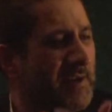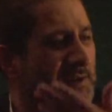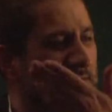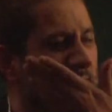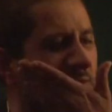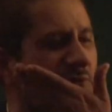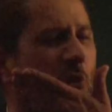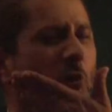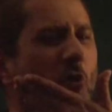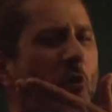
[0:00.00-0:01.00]
She said,
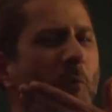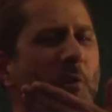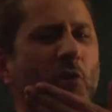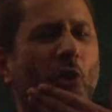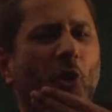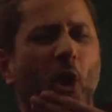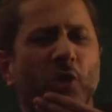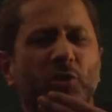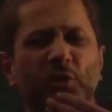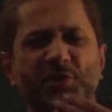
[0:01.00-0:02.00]
Sorrow be your
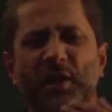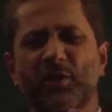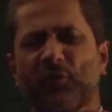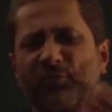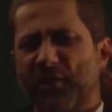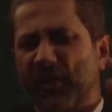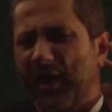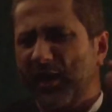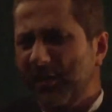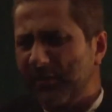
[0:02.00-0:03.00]
lot, O son of
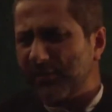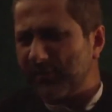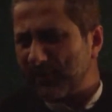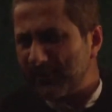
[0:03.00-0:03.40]
Madahir